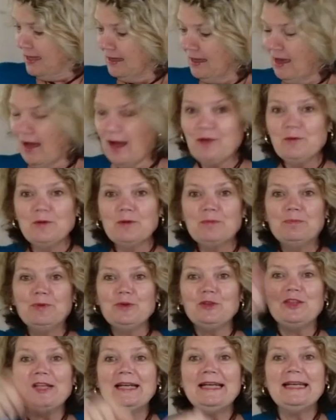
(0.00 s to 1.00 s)
I will
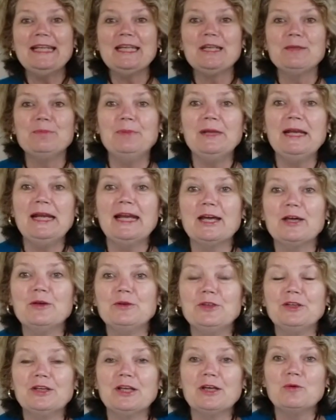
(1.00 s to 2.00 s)
put the link below.
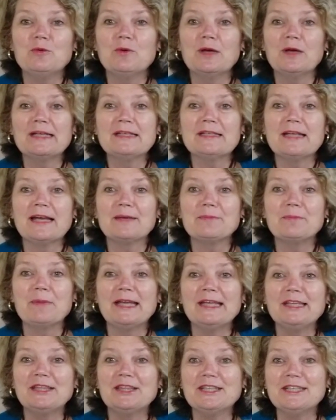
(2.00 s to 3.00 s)
I
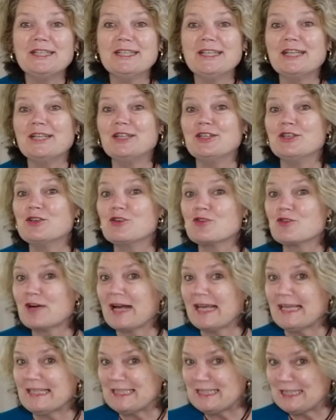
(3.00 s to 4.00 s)
made a
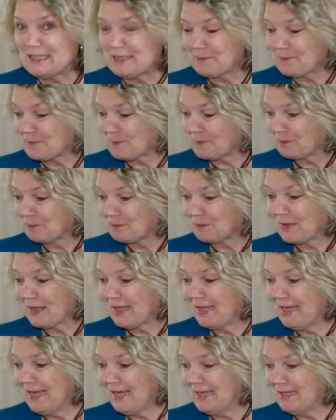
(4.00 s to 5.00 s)
dress,
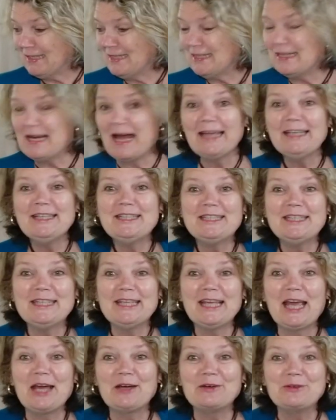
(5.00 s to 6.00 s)
a
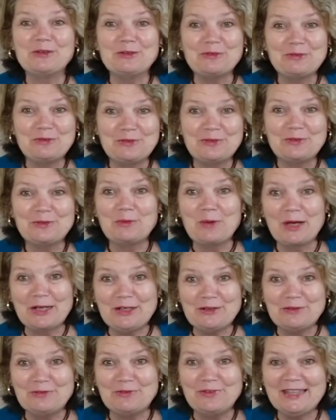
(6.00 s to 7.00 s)
nightie out of
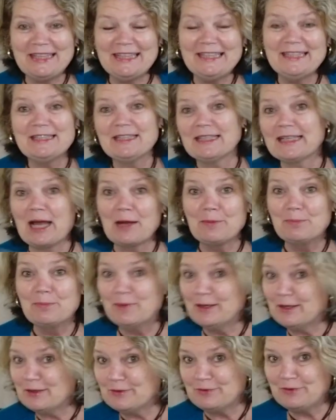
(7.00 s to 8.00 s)
one of these, a
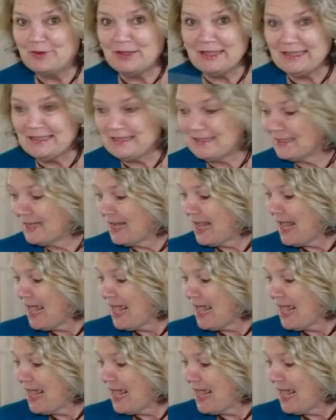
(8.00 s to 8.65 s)
couple of these.